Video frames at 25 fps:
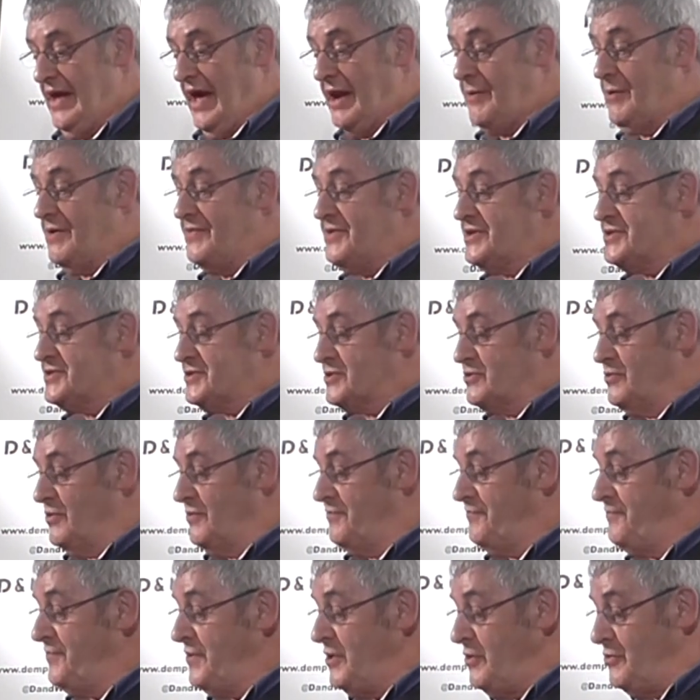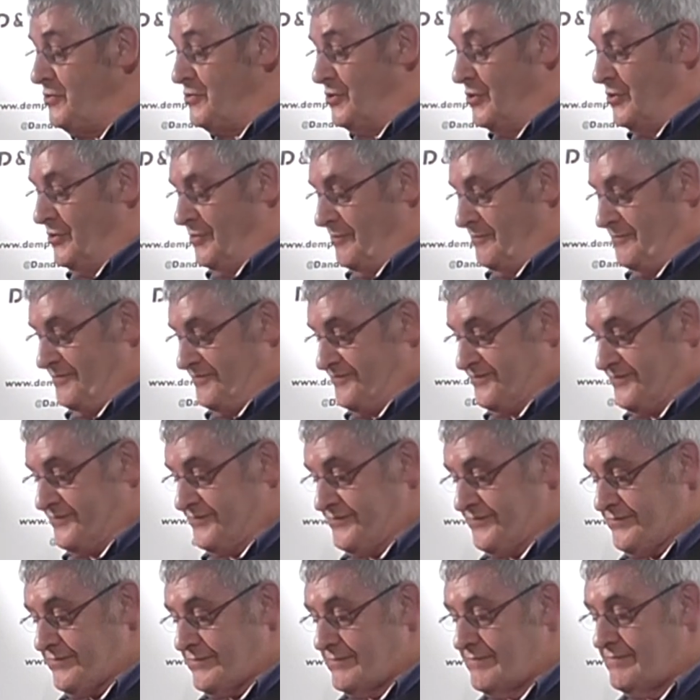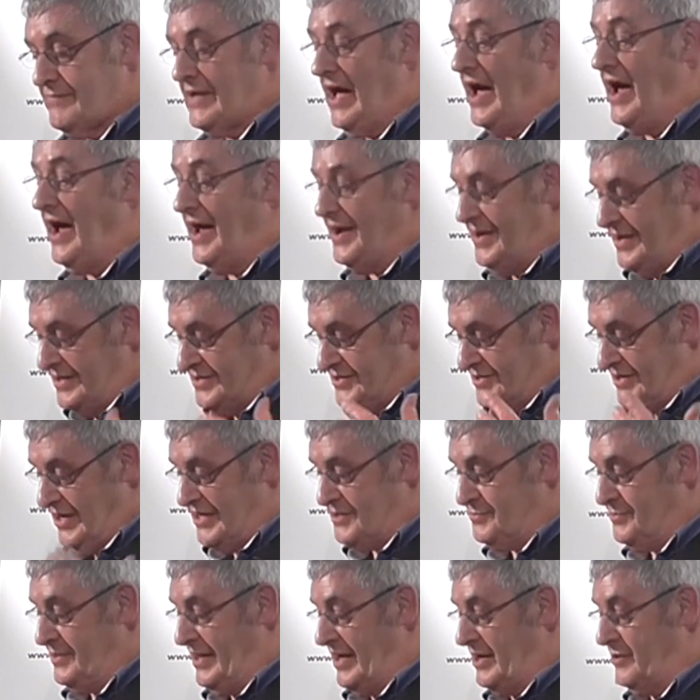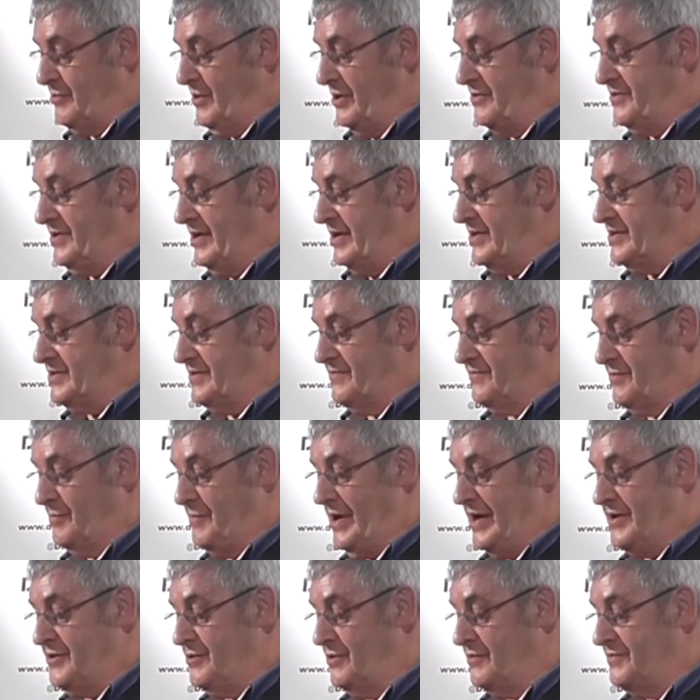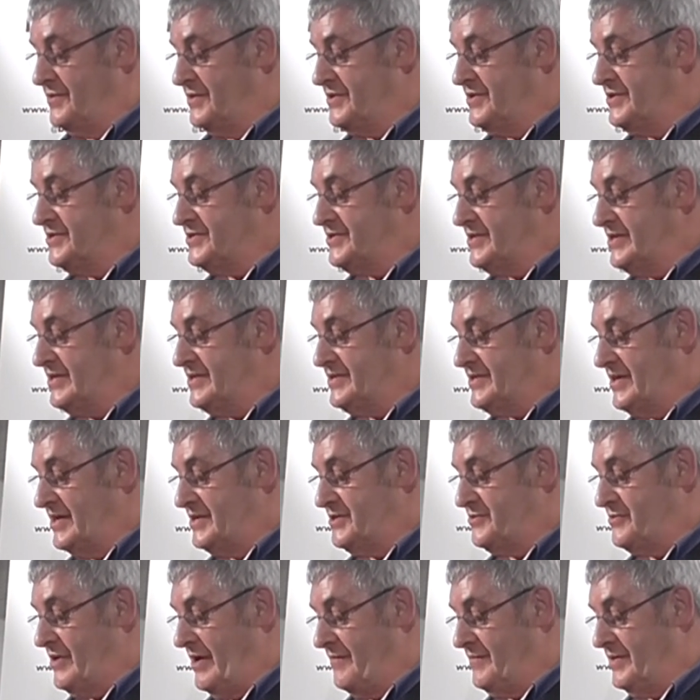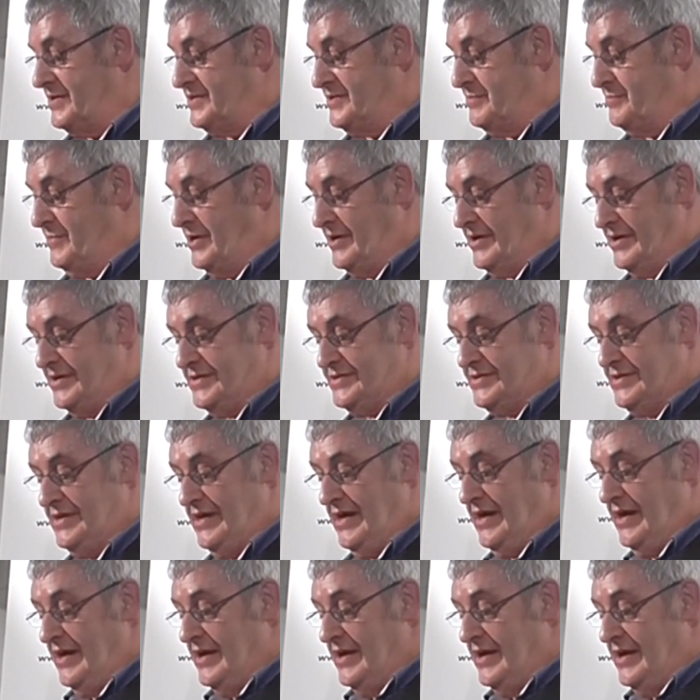Anyway, this is called Funeral. And it starts with that quotation from Ed Dorn: "The deceased are travellers among us,